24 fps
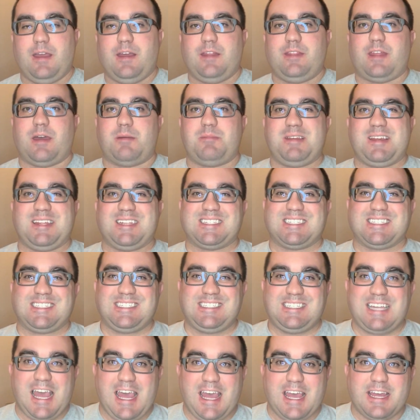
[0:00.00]
That being
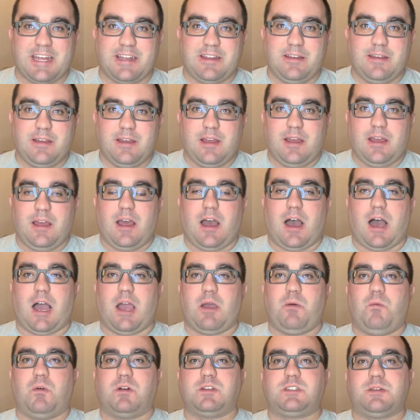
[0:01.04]
said, I
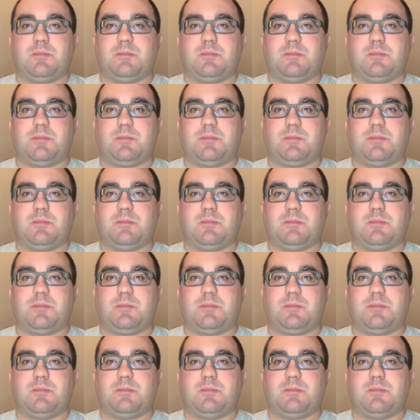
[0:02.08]
want